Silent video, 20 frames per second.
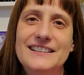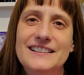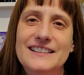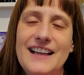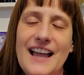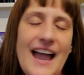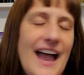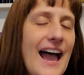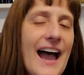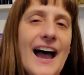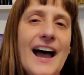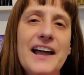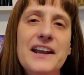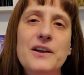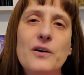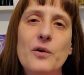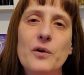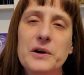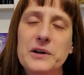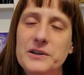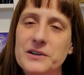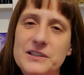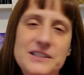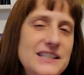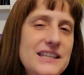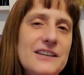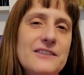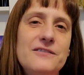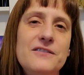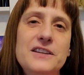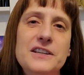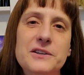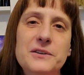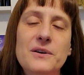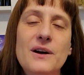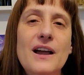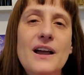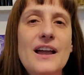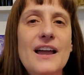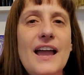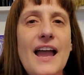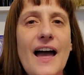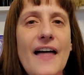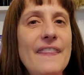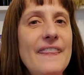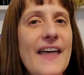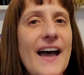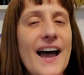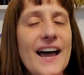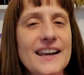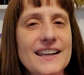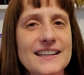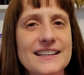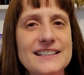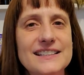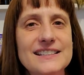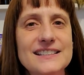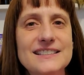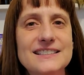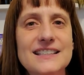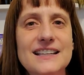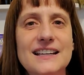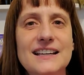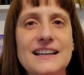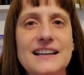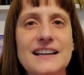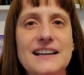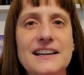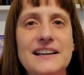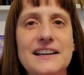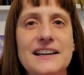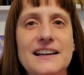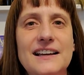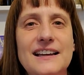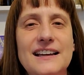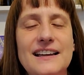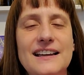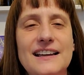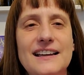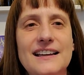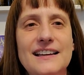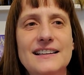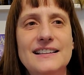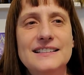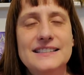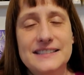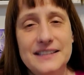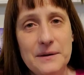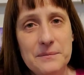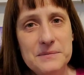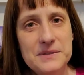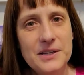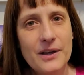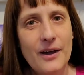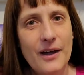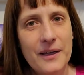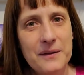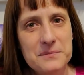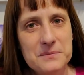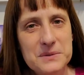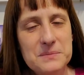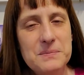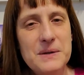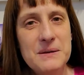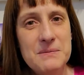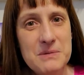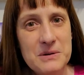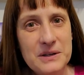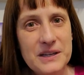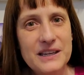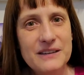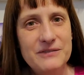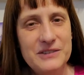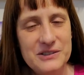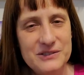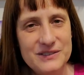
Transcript: had or could give you. And that is, sometimes people give you